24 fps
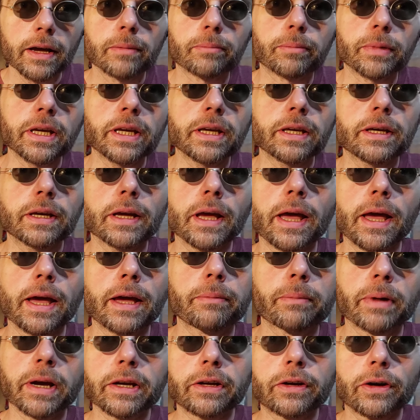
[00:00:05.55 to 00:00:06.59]
me
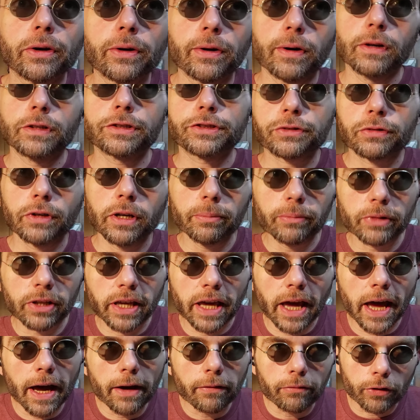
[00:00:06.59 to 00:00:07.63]
and my co-host, Cream the
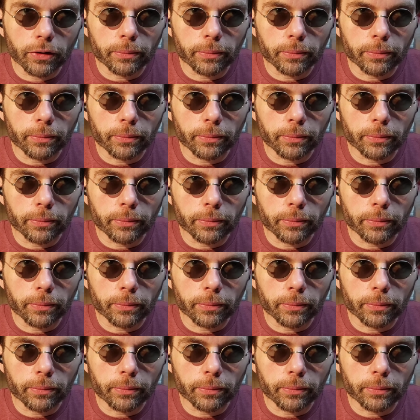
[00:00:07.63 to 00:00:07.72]
Cat,